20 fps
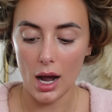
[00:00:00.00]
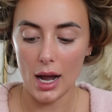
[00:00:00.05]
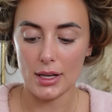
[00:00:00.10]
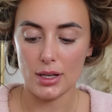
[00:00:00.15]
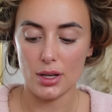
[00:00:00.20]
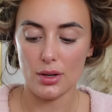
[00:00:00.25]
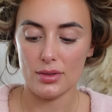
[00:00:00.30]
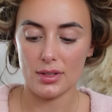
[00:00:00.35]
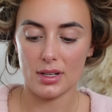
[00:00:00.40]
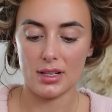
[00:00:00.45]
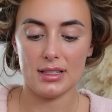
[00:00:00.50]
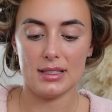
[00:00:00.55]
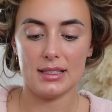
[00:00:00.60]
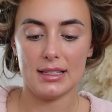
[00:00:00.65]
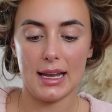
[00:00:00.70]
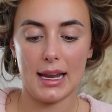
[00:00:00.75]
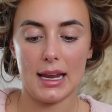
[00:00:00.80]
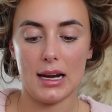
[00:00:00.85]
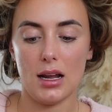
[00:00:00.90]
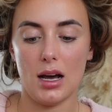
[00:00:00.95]
use
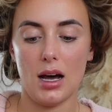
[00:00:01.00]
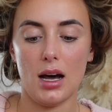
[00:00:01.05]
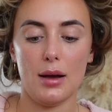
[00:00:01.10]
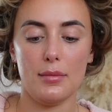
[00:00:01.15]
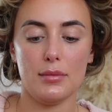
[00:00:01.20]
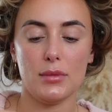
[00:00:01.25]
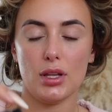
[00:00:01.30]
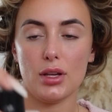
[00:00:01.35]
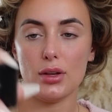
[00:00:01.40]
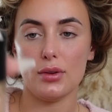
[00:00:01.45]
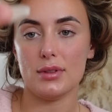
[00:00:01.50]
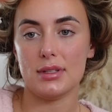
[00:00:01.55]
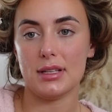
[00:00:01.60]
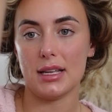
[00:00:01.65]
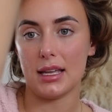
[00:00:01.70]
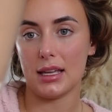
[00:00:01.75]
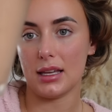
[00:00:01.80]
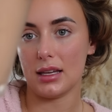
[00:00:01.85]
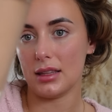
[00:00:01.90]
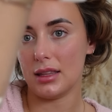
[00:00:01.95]
concealer. I'm
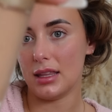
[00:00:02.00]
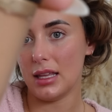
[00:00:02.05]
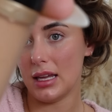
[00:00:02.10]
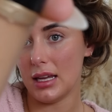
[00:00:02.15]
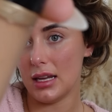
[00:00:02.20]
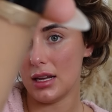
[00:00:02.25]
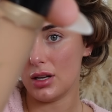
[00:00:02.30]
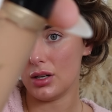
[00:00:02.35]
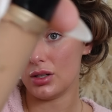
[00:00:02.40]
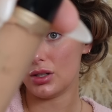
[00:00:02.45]
using the